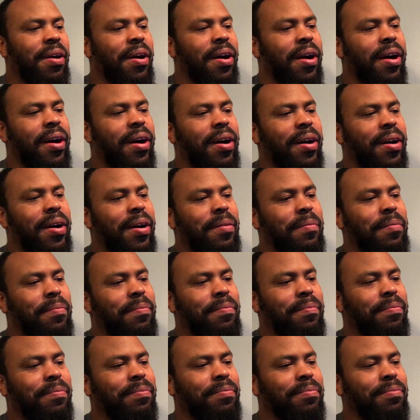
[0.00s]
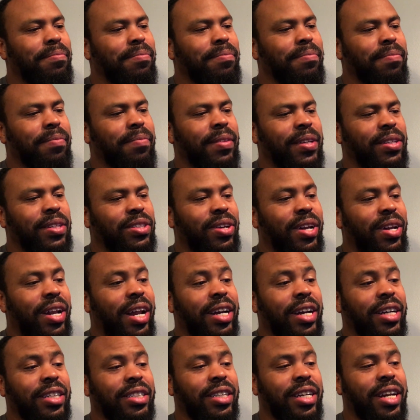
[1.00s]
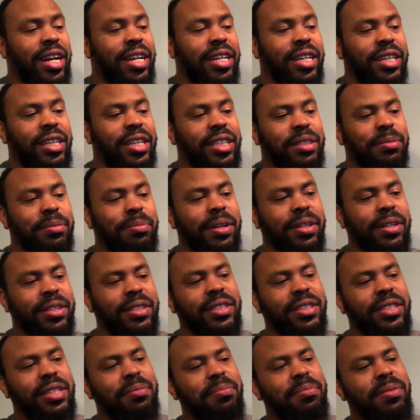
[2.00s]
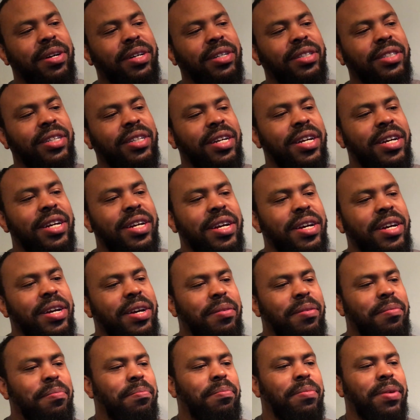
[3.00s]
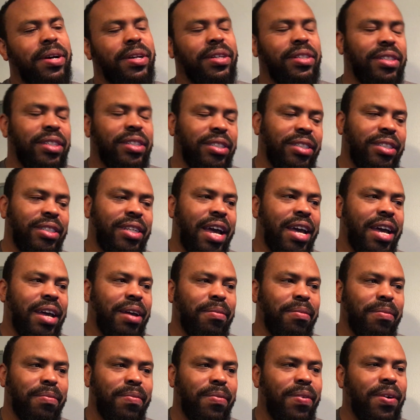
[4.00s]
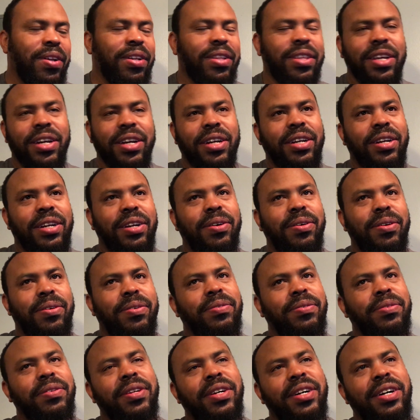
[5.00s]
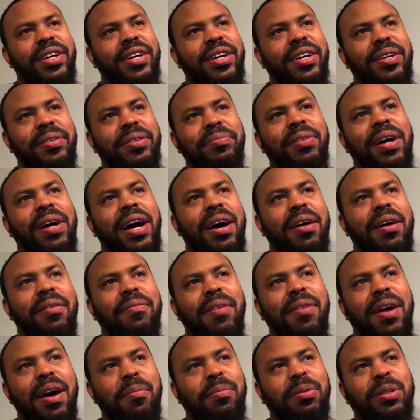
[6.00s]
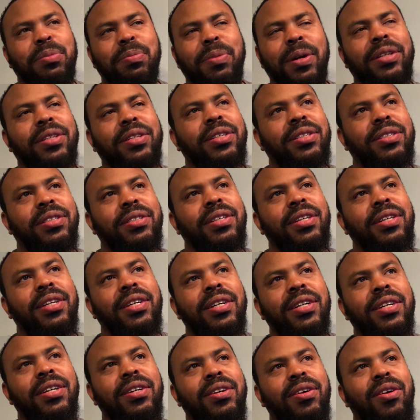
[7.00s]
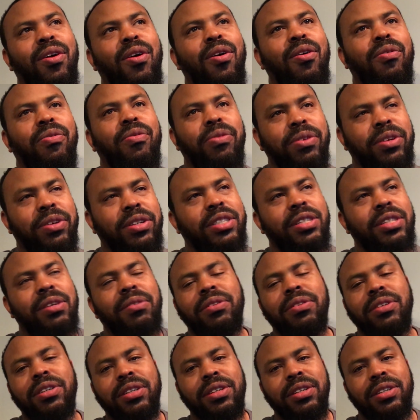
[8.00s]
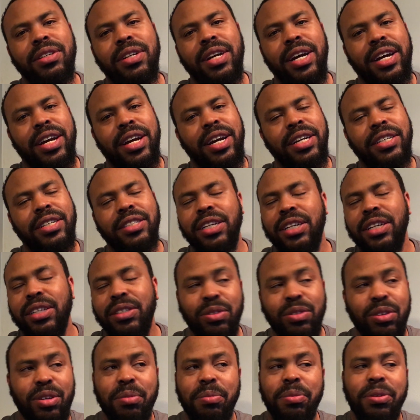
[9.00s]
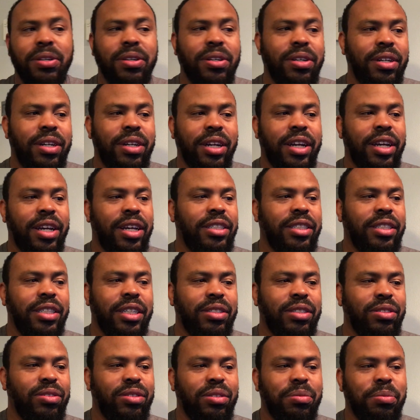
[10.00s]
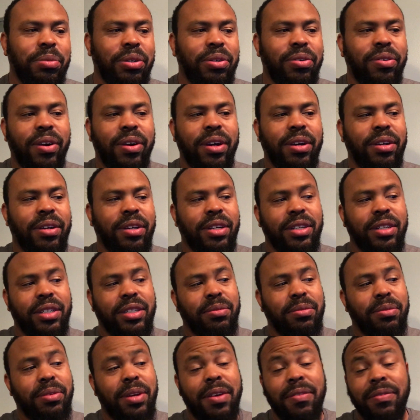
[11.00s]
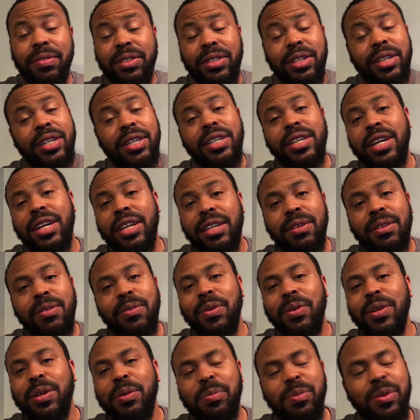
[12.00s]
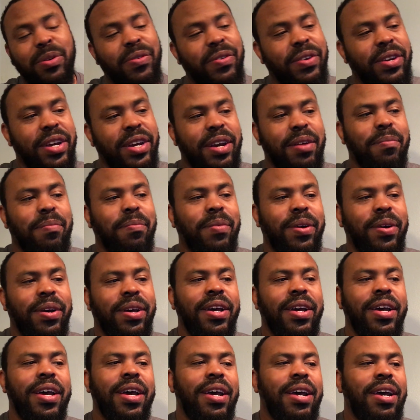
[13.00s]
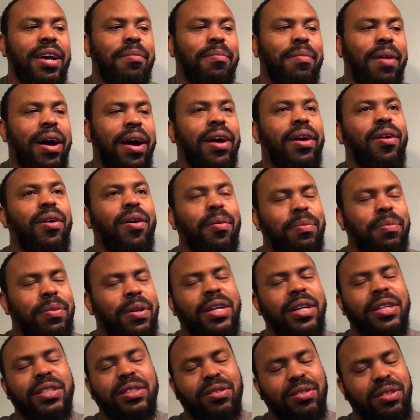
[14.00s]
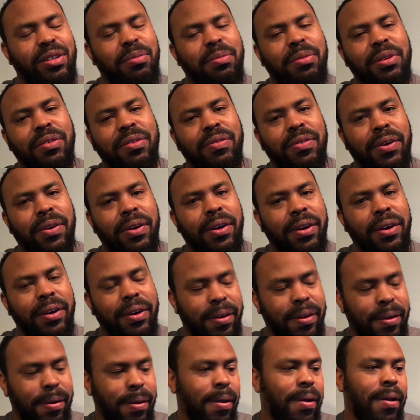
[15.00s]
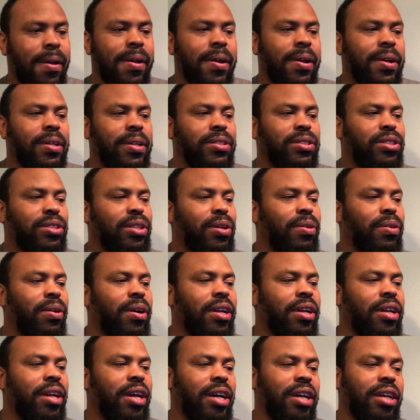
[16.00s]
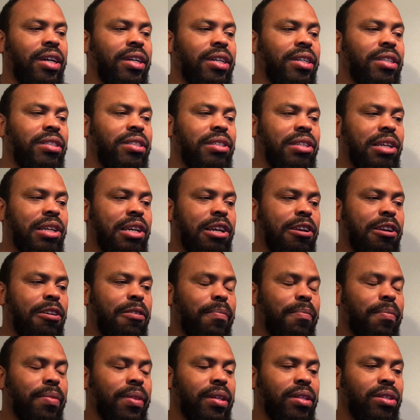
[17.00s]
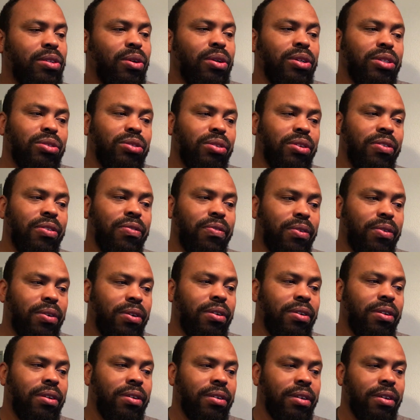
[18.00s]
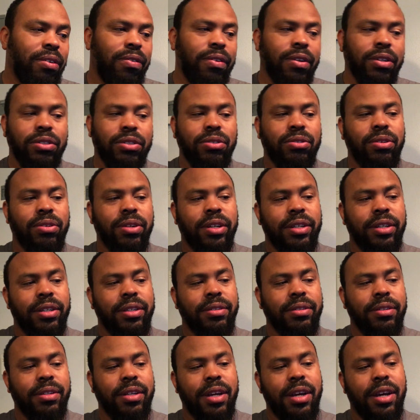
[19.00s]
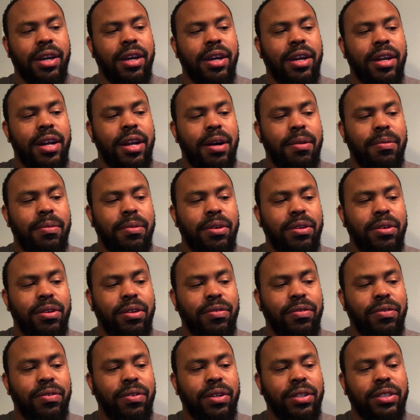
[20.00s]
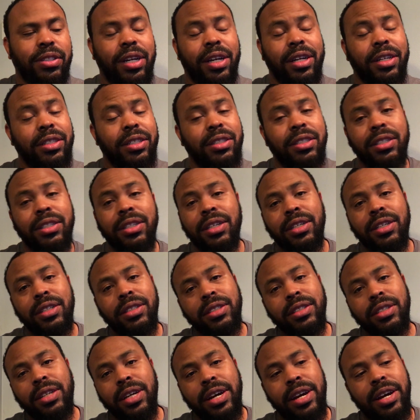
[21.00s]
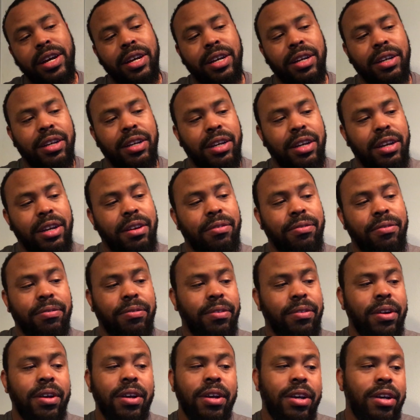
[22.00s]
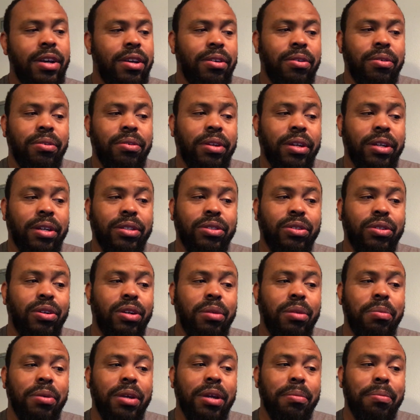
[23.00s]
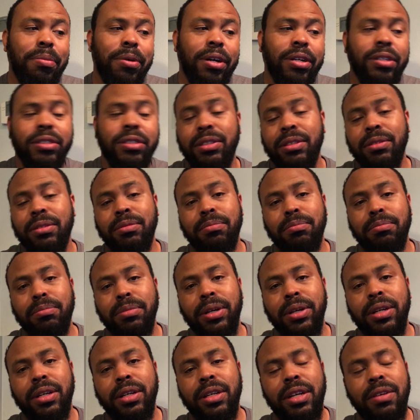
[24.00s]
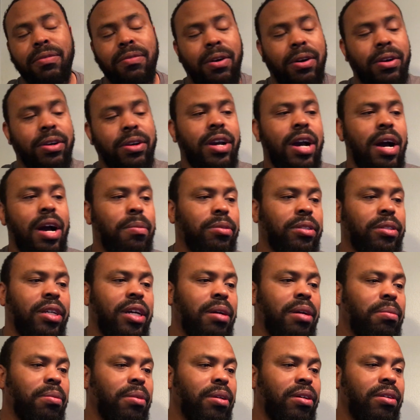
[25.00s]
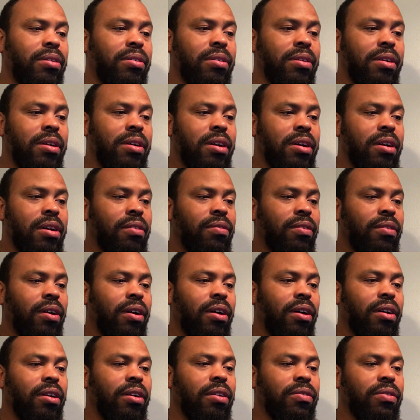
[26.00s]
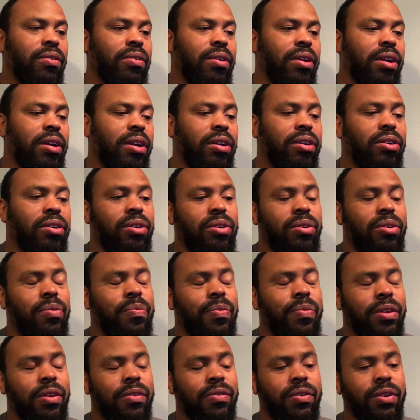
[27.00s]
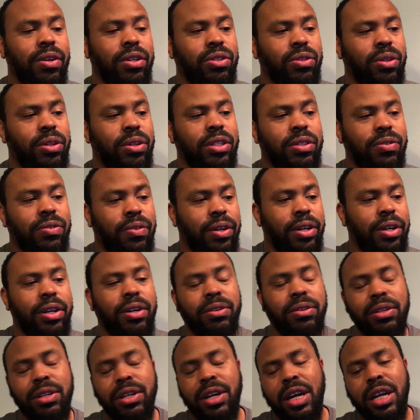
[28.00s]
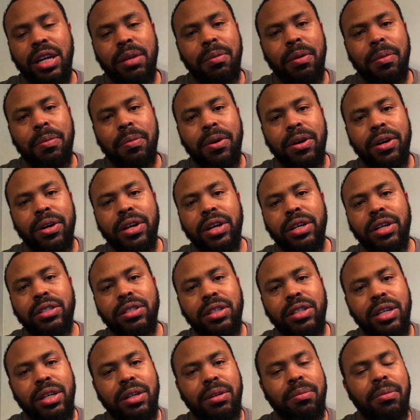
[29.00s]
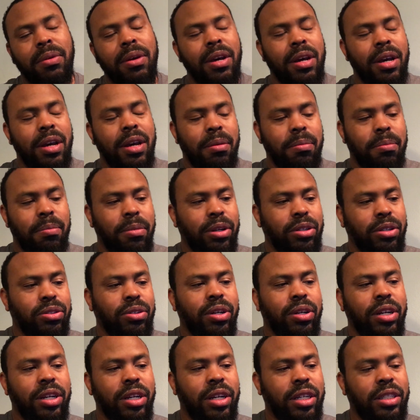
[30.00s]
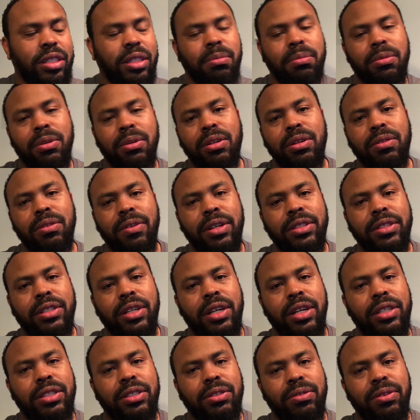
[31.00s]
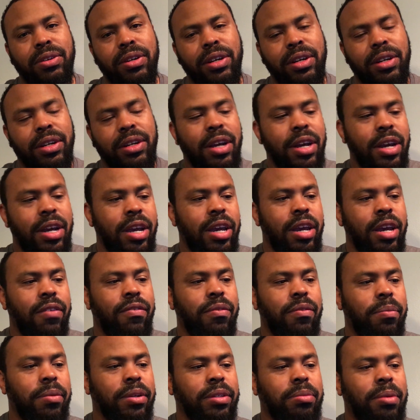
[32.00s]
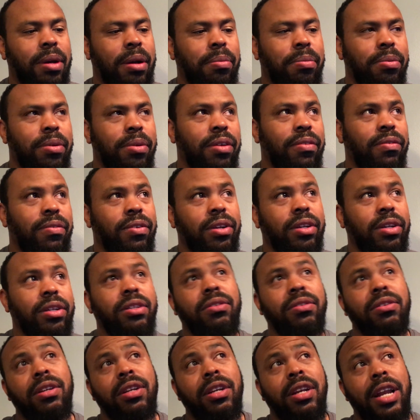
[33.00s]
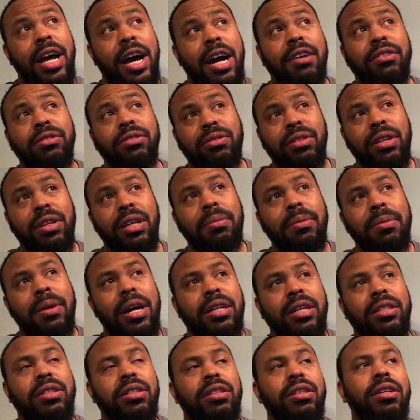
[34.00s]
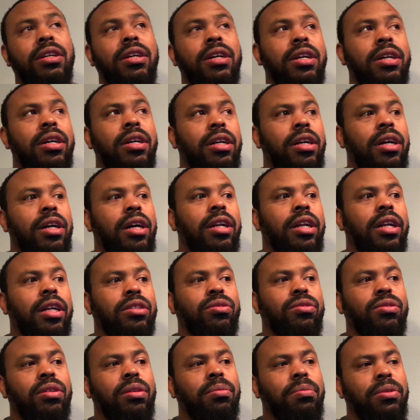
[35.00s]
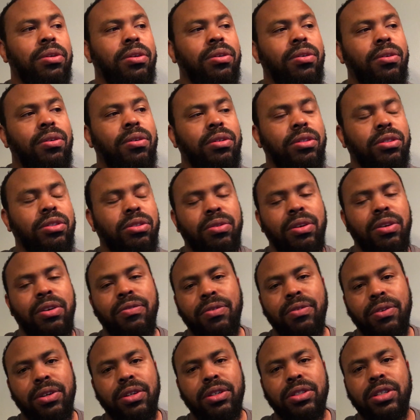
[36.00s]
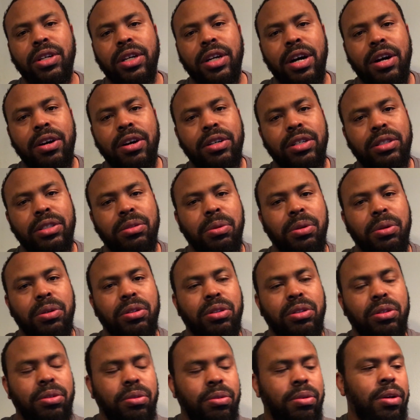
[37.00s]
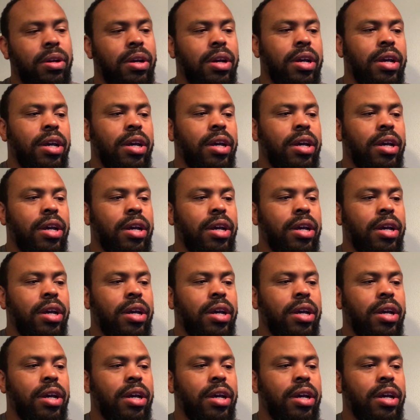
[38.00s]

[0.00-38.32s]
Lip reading: So like I said, I didn't expect to see much, but just that one thing alone, I'm expecting hopefully something good. I can't say it's going to be good. I can't say it's going to be great because we haven't seen nothing with the movie yet, but my hope that it's going to be very good. So that is the Toy Story 4 official trailer, and I want to know if you're excited to see this and if you think it's going to be a bust. But leave all your comments down below for all of you that are new. If you enjoyed this video and you'd like to be part of your team, make sure you hit that symbol on the right side of the screen. If you missed my previous live stream, actually, that's going to be on the screen for you to check out as well, too.